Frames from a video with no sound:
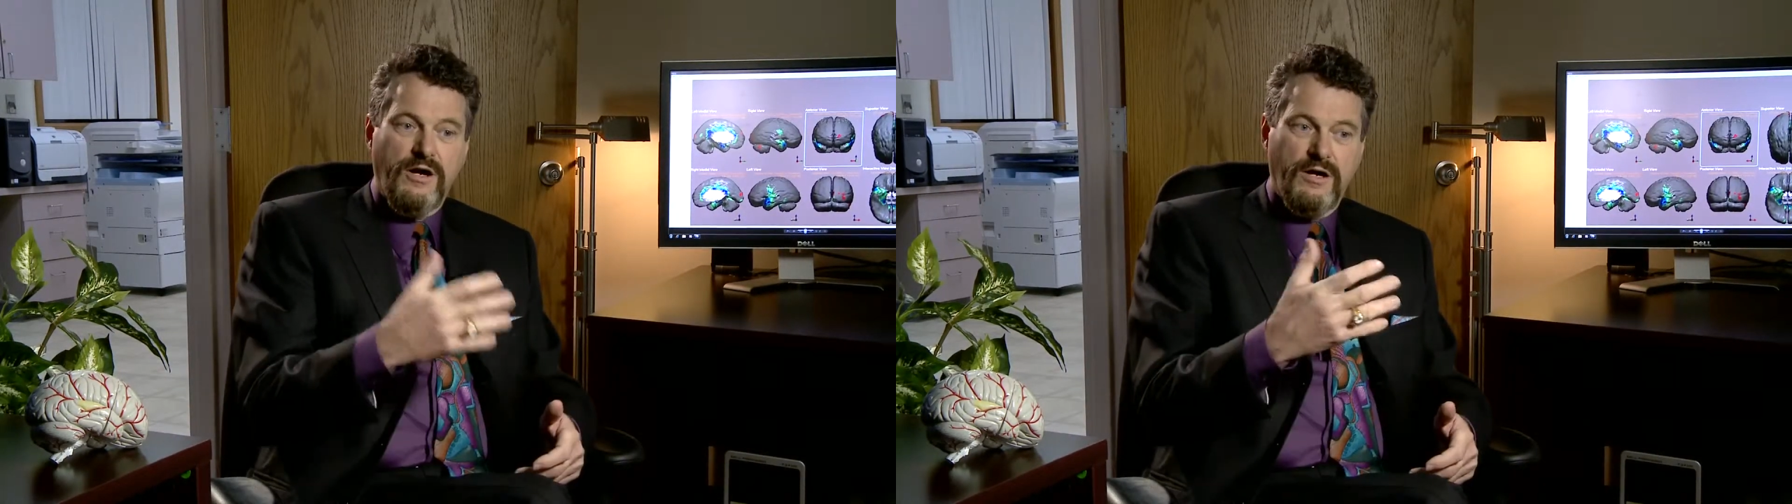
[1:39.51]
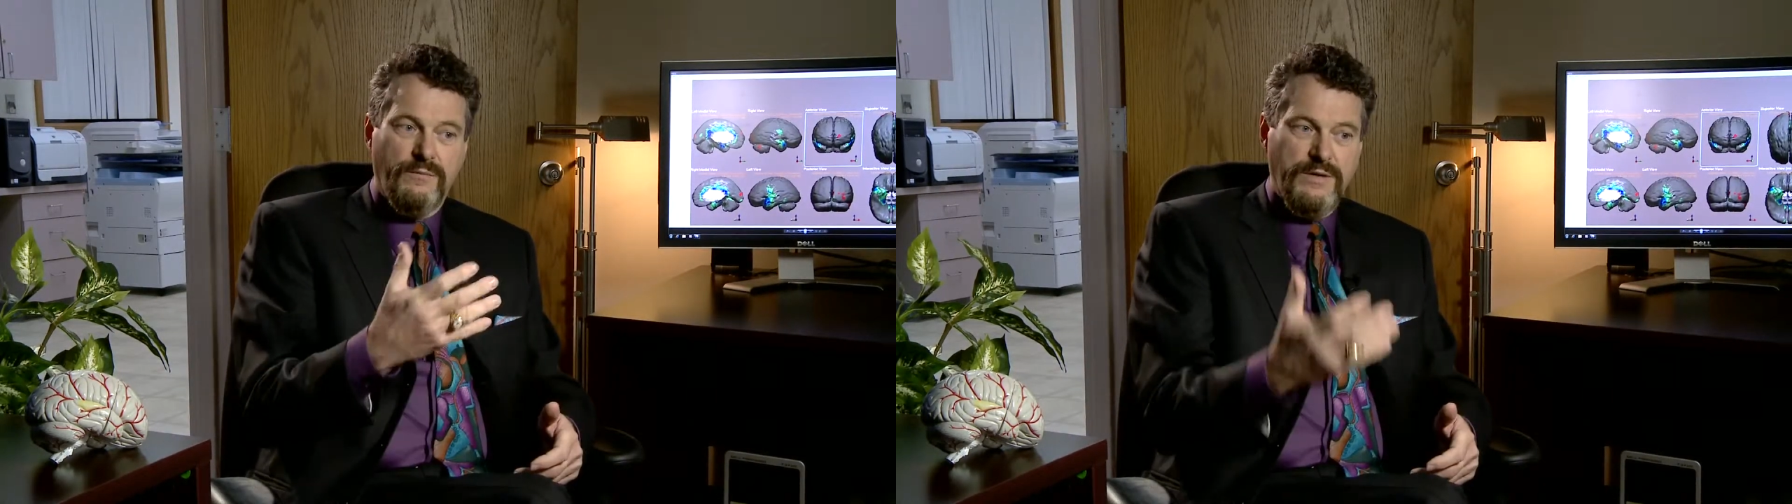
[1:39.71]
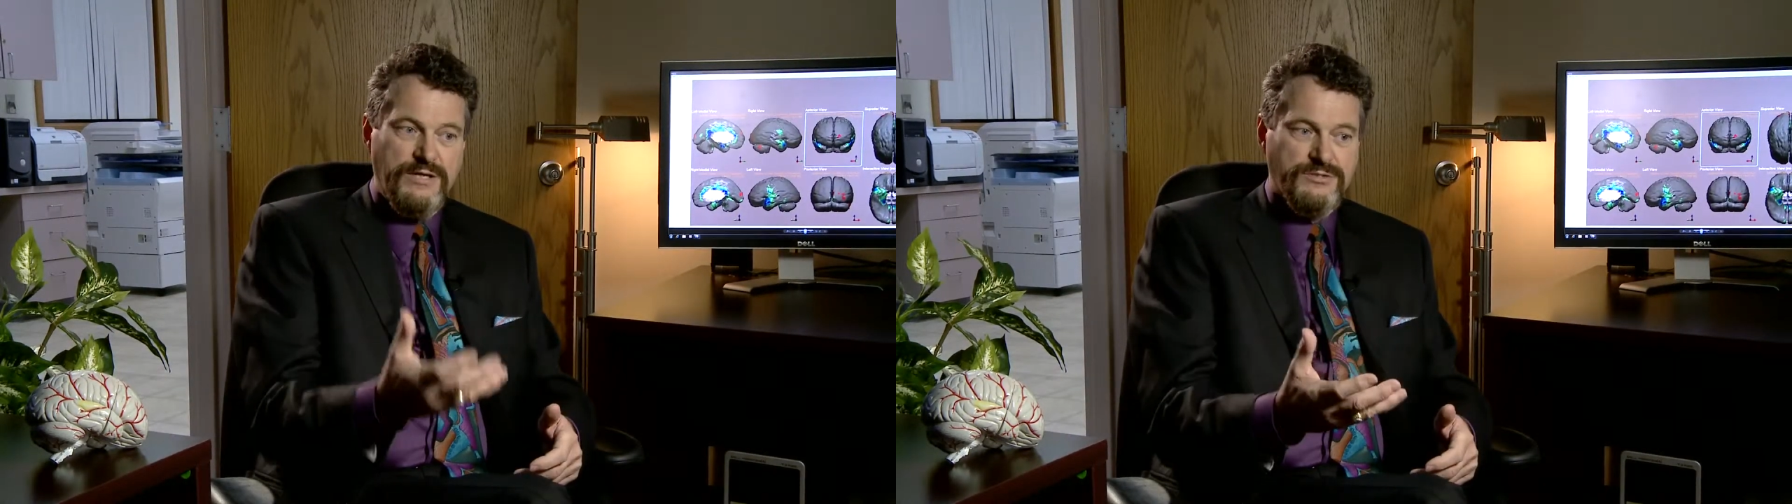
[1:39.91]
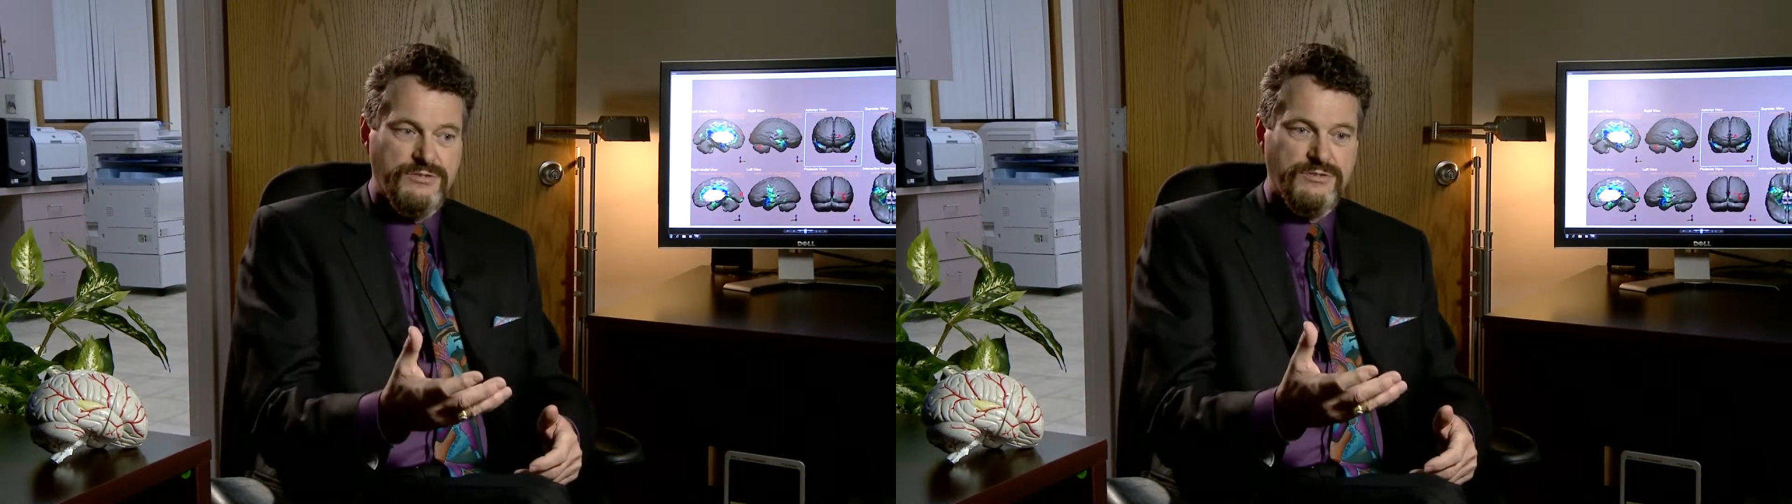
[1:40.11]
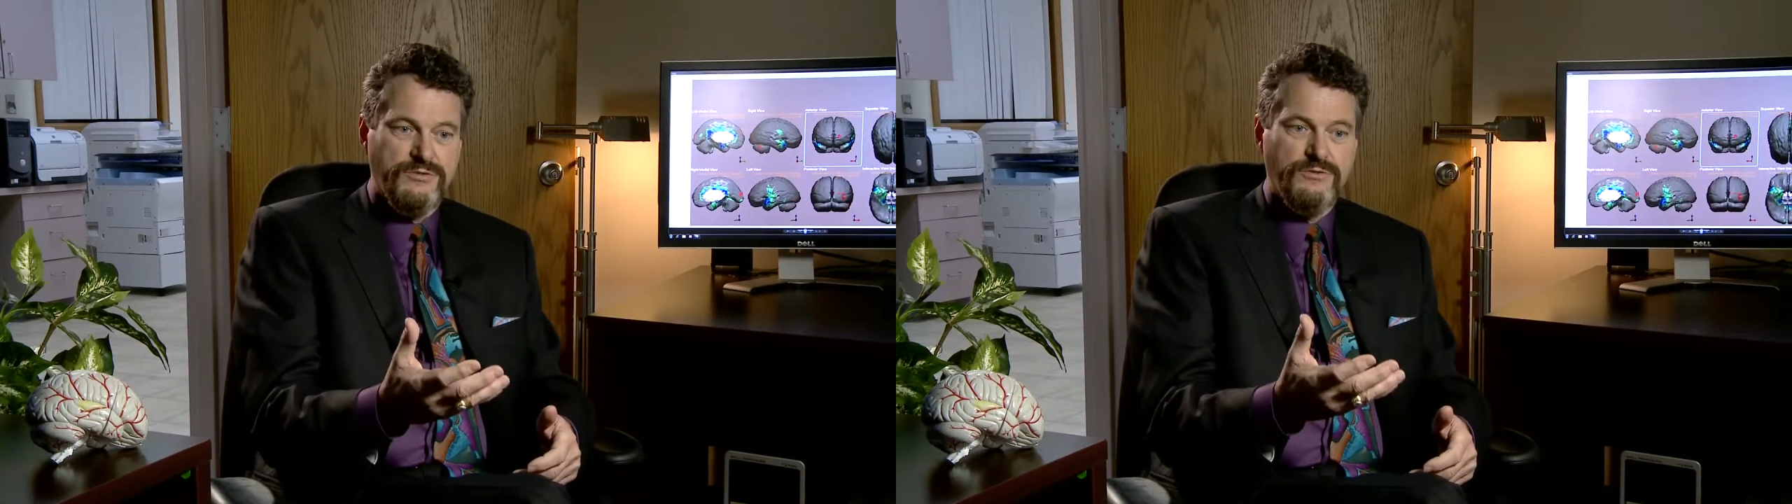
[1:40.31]
are
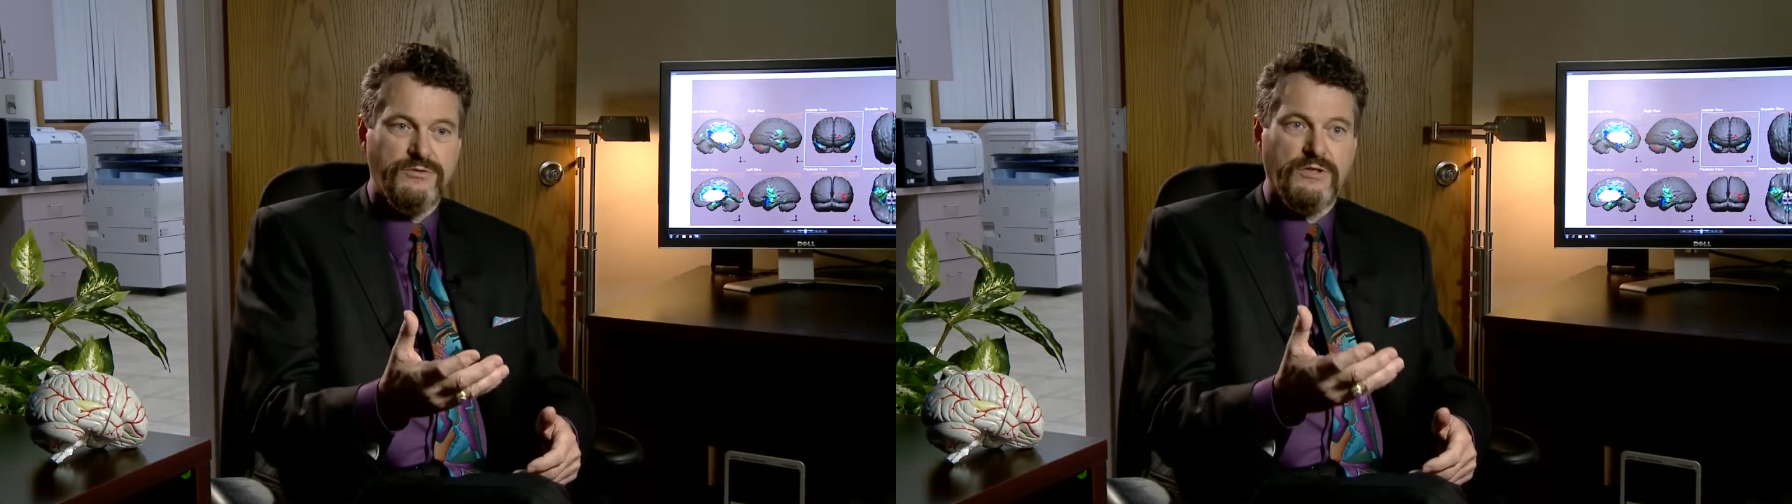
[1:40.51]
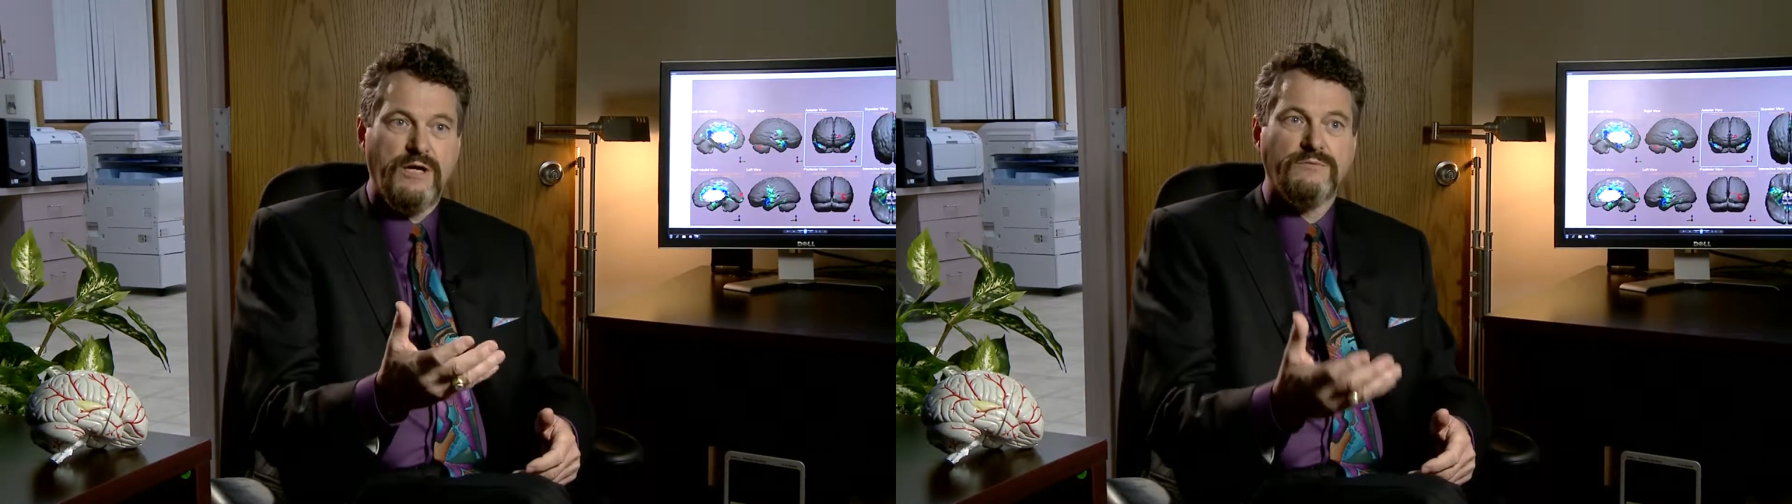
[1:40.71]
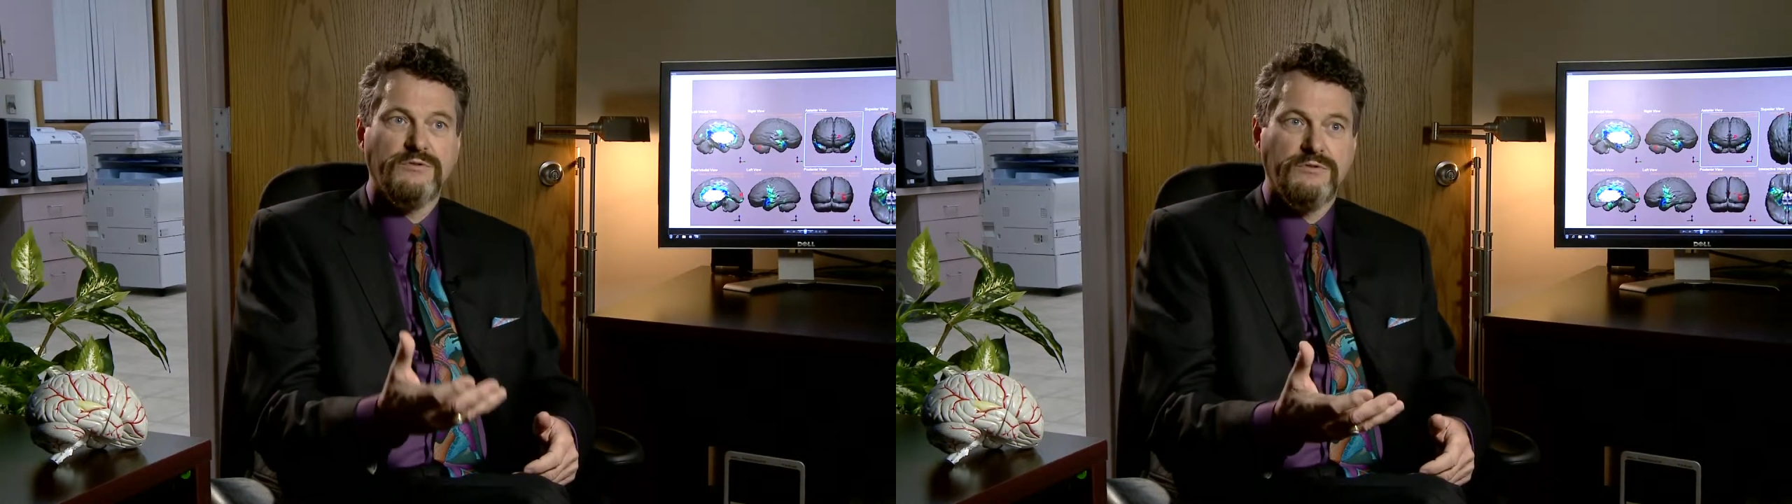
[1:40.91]
patients who come